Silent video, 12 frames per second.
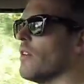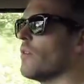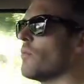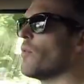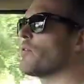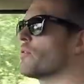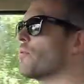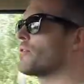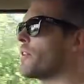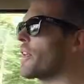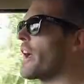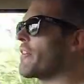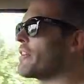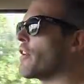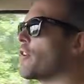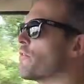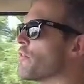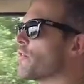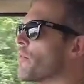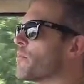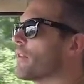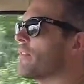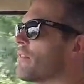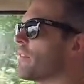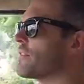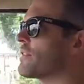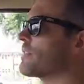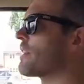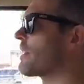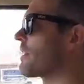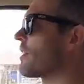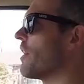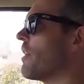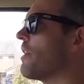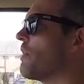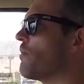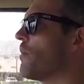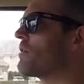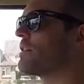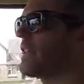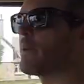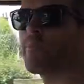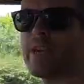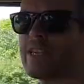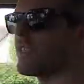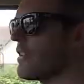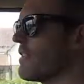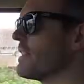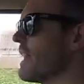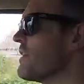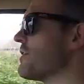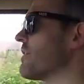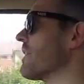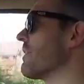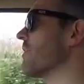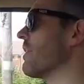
What was also carried over from the previous car was the B Series engine,